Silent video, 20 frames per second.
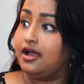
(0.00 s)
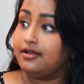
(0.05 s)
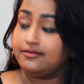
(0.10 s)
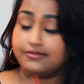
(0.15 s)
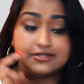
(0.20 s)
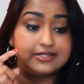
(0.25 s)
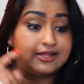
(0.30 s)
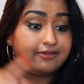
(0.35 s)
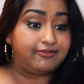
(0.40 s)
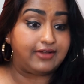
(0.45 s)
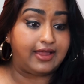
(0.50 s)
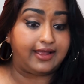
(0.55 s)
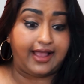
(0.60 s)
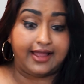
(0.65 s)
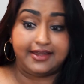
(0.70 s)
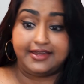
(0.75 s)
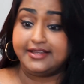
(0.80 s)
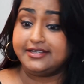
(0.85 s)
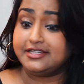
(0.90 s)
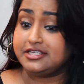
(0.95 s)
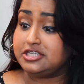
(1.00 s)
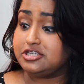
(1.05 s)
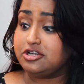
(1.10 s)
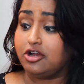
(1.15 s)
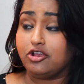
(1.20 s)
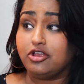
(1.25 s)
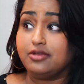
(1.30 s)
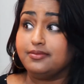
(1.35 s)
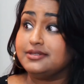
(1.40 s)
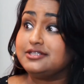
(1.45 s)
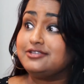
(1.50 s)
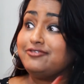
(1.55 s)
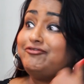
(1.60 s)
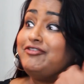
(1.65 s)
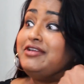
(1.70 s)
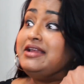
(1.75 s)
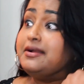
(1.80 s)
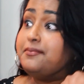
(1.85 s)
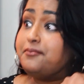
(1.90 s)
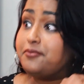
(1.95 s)
Stuff like identity documents,
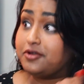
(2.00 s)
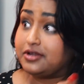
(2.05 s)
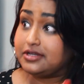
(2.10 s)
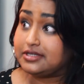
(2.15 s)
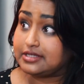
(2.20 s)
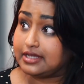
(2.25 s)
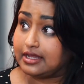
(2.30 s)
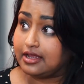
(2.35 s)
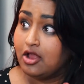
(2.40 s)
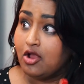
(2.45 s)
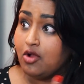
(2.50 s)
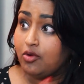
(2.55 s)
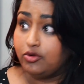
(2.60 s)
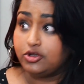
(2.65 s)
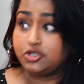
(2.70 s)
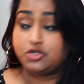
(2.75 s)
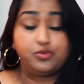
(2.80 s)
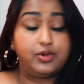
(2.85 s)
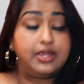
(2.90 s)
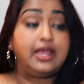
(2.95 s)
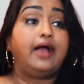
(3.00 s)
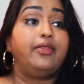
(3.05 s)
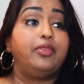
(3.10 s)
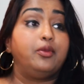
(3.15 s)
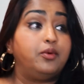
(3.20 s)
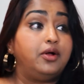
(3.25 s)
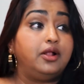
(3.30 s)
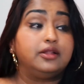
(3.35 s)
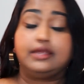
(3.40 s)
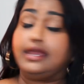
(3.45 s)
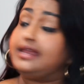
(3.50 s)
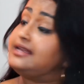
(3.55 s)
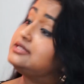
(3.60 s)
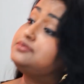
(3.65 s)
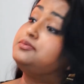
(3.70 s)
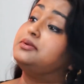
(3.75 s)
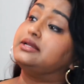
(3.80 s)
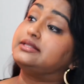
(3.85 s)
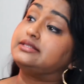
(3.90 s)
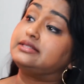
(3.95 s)
fingerprinting, which we are the world
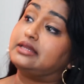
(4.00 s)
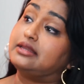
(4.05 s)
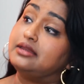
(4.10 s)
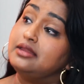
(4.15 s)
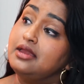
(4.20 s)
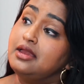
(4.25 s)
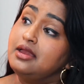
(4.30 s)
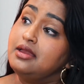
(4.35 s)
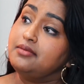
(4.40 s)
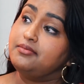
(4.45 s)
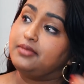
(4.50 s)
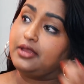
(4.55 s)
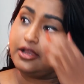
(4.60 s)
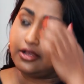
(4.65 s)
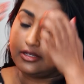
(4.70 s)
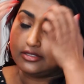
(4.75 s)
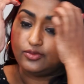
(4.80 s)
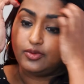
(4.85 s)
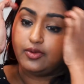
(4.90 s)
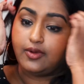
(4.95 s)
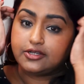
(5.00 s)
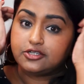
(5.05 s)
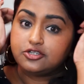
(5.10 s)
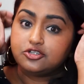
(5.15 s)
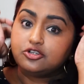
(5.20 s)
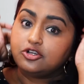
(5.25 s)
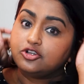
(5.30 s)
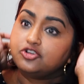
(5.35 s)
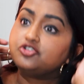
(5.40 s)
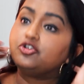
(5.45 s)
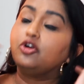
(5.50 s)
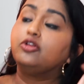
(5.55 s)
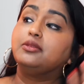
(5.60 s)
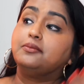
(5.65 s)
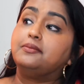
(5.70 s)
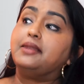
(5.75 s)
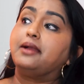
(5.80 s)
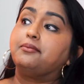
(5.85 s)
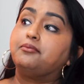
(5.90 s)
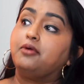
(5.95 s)
experts in because we wanted to control the
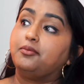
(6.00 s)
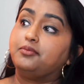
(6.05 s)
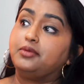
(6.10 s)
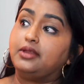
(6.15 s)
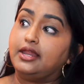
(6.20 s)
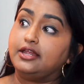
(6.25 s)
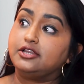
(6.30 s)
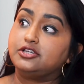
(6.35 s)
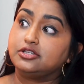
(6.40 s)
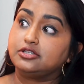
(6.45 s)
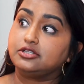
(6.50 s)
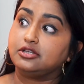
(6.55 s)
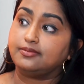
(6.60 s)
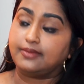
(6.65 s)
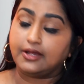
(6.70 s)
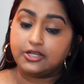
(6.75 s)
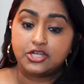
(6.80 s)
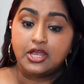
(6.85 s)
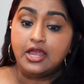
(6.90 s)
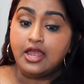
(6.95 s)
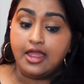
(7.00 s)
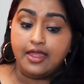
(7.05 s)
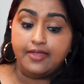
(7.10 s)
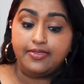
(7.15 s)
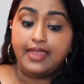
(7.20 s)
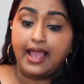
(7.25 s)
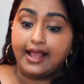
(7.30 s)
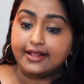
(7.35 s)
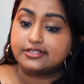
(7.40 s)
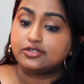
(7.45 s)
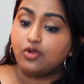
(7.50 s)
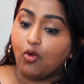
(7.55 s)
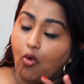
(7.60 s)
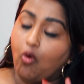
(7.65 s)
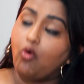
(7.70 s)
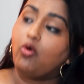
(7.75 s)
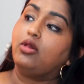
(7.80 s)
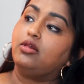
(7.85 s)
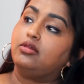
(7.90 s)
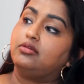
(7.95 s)
black population so much. That's
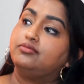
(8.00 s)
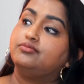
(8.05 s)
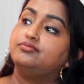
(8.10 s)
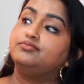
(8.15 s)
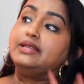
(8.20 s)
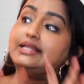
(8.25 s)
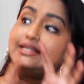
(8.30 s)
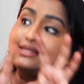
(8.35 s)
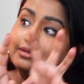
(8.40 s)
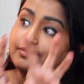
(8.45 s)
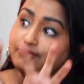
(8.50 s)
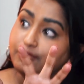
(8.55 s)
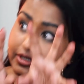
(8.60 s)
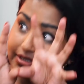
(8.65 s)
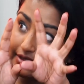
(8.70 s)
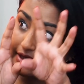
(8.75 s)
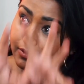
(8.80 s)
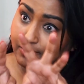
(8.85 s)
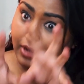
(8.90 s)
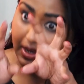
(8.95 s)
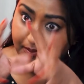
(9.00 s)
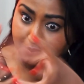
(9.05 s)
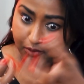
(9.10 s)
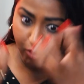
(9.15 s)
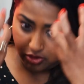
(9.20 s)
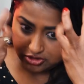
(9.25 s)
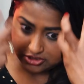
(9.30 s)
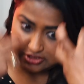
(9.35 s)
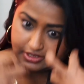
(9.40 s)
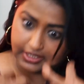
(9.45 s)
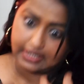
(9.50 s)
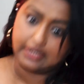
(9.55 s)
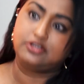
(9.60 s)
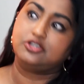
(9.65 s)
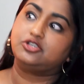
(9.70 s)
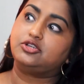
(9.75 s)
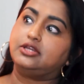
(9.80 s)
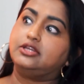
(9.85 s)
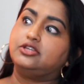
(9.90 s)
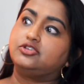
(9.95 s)
all was imported
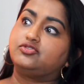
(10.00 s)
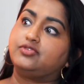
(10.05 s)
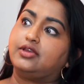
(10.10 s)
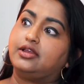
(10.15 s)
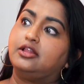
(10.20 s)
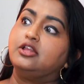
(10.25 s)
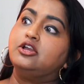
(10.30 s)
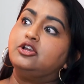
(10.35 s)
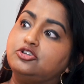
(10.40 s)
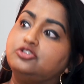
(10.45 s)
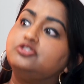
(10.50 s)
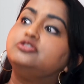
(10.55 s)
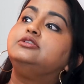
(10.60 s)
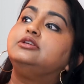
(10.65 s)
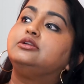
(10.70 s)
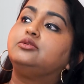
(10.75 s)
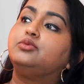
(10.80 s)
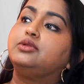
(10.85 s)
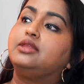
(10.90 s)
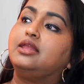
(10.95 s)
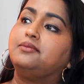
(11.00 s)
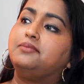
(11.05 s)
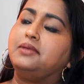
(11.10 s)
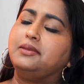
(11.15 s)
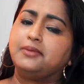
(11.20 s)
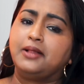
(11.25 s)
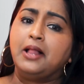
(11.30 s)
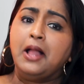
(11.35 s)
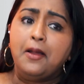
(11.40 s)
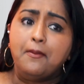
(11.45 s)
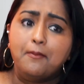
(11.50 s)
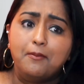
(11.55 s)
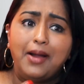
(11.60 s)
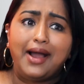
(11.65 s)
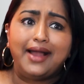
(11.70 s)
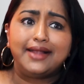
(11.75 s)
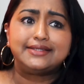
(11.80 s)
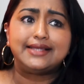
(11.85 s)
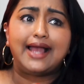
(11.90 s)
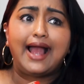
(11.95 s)
into Israel to deal with their people.
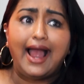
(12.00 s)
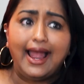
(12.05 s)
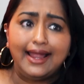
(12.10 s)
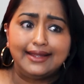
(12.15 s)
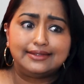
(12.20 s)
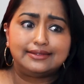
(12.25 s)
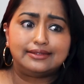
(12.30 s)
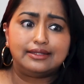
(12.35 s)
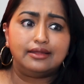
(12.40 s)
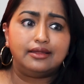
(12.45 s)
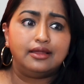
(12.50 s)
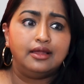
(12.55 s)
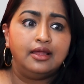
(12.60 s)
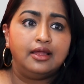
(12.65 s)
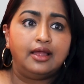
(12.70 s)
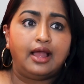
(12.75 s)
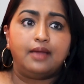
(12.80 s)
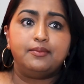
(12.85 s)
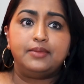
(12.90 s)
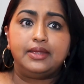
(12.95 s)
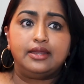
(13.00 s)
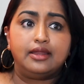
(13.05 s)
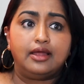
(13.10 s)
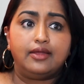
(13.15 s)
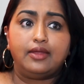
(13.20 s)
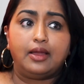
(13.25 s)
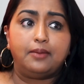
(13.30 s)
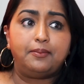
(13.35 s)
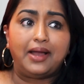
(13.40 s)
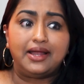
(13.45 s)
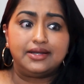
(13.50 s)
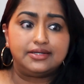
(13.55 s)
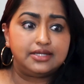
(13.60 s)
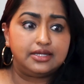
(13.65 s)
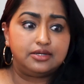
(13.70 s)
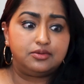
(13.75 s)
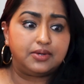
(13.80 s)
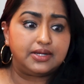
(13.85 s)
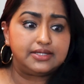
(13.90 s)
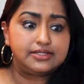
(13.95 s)
But I think, I mean,
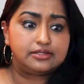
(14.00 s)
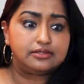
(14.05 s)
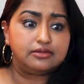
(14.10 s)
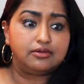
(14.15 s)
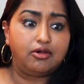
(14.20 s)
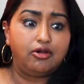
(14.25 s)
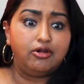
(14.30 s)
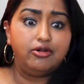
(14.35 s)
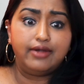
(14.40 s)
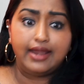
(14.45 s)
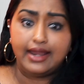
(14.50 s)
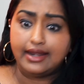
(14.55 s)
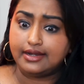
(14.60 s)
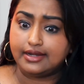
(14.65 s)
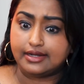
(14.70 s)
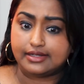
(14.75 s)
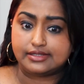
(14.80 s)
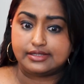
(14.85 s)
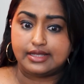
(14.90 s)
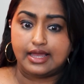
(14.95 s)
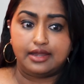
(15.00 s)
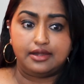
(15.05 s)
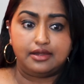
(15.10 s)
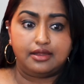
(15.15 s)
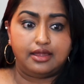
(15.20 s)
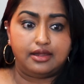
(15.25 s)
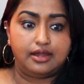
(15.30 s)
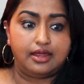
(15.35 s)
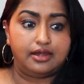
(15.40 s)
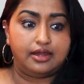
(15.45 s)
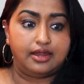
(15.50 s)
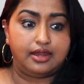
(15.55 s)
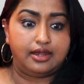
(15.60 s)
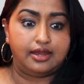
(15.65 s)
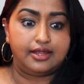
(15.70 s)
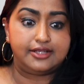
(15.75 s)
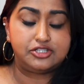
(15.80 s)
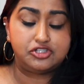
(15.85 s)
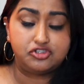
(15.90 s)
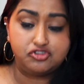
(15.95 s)
apartheid was horrendous and
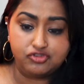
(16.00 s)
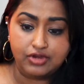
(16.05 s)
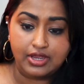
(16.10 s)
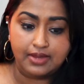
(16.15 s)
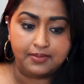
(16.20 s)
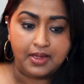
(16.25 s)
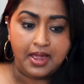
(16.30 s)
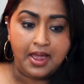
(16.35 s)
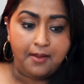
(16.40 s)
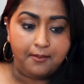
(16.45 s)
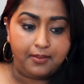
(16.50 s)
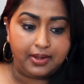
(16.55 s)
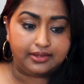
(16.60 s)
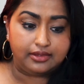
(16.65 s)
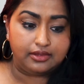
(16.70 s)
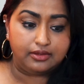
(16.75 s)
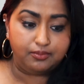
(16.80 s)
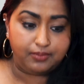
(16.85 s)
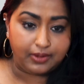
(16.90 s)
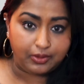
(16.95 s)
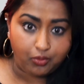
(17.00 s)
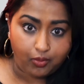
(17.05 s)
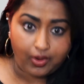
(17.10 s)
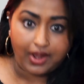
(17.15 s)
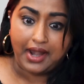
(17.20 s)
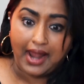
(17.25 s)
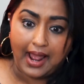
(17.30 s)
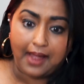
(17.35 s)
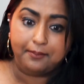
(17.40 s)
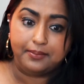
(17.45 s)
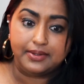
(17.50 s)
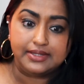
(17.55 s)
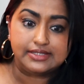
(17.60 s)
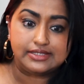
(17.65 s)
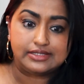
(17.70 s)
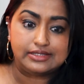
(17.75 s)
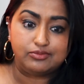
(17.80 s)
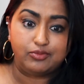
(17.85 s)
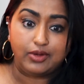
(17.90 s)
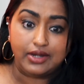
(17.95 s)
extreme. But what
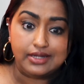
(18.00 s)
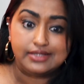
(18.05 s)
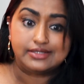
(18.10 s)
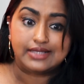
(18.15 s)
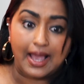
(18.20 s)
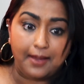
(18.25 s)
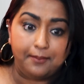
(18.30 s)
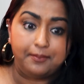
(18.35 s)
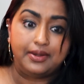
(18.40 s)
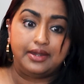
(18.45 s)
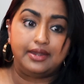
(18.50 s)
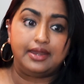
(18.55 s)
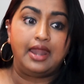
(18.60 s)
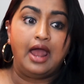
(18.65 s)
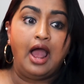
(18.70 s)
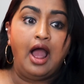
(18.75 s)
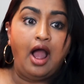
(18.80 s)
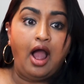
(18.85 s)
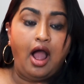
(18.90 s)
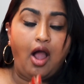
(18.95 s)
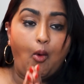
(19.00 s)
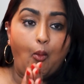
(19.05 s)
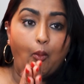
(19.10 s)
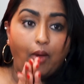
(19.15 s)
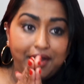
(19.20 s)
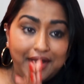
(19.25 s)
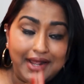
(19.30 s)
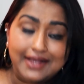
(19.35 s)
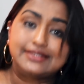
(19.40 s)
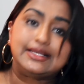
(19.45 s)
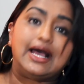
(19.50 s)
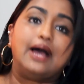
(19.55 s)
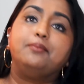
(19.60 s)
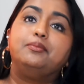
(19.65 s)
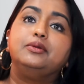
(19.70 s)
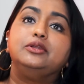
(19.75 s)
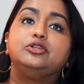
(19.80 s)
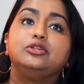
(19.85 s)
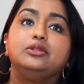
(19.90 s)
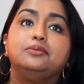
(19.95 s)
has happened and what has
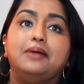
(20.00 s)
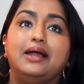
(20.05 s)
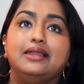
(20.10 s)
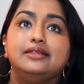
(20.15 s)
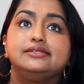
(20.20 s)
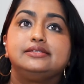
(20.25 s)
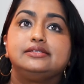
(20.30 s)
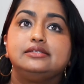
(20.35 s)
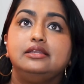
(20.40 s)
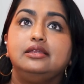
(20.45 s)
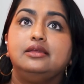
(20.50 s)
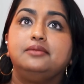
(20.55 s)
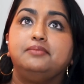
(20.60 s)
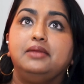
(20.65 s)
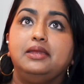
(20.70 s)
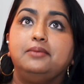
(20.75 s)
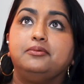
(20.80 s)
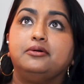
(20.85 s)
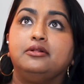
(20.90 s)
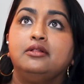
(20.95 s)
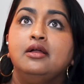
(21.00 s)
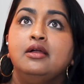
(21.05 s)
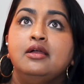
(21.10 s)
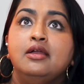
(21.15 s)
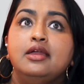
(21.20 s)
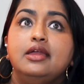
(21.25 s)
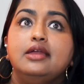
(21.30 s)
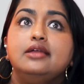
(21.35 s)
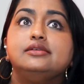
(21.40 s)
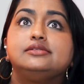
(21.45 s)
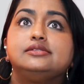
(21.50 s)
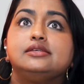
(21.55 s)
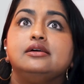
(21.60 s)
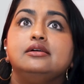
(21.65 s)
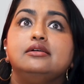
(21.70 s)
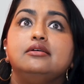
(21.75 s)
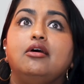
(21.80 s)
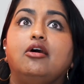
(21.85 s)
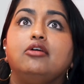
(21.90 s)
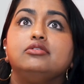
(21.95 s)
happened to the Palestinian people is
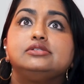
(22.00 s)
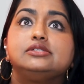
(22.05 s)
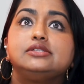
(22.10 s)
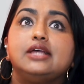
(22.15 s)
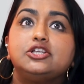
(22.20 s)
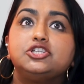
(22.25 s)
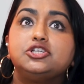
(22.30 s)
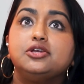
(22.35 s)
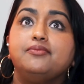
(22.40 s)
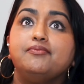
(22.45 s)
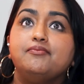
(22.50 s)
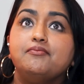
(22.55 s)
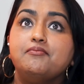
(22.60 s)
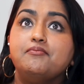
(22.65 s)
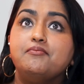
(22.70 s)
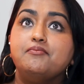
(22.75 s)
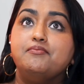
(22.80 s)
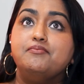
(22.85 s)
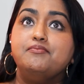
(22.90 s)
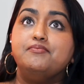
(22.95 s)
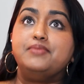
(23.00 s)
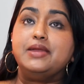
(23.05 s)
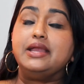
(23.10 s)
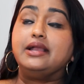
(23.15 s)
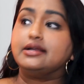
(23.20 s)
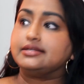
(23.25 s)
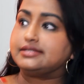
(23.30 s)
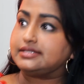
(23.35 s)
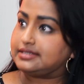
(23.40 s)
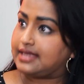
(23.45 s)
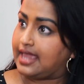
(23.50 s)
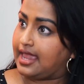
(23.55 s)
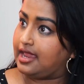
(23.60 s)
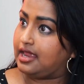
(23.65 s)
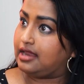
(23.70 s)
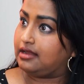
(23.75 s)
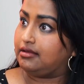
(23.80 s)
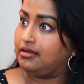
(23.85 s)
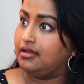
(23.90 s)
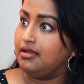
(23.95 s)
on such a bigger
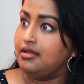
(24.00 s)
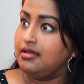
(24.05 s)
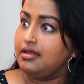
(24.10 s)
scale.